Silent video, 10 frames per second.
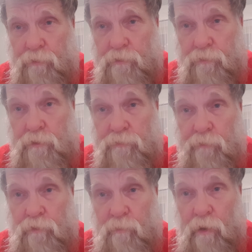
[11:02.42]
this
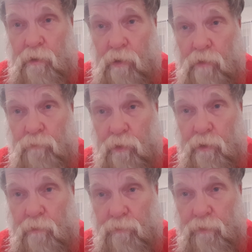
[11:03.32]
50-mile convoy
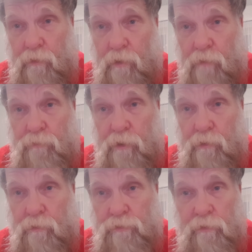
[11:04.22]
of
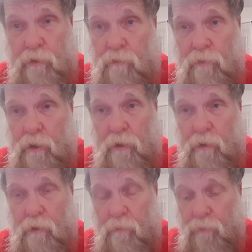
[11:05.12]
vehicles. And
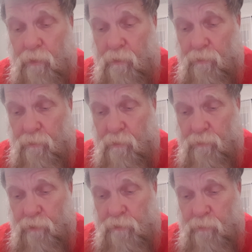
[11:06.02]

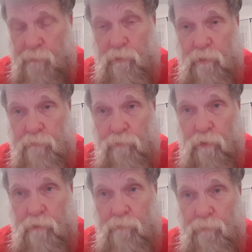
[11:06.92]
these people were
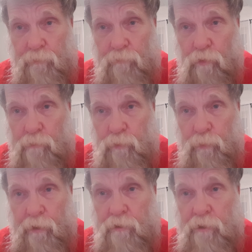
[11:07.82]
fully
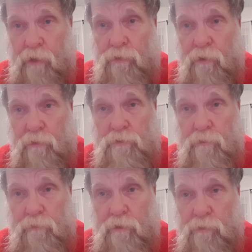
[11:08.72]
prepared,
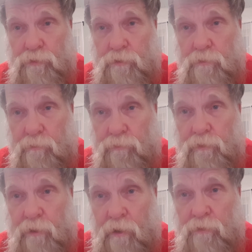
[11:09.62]
10,000 vehicles
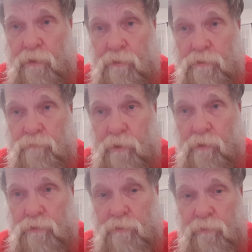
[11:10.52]

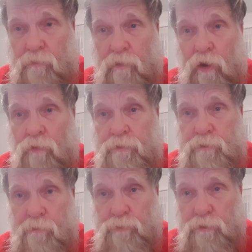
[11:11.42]
of all
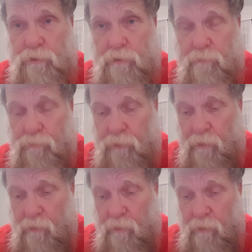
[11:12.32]
descriptions.
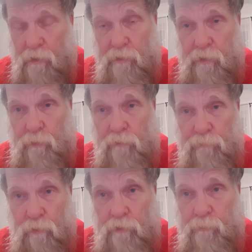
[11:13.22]
And they were
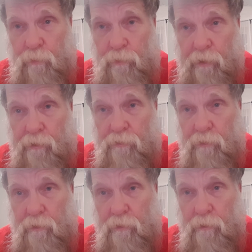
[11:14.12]
fully prepared
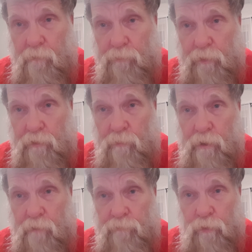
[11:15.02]
to
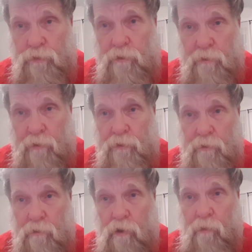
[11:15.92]
make a
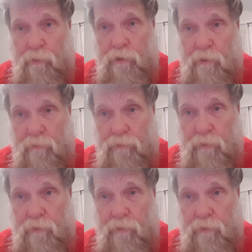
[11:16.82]
1,400-kilometer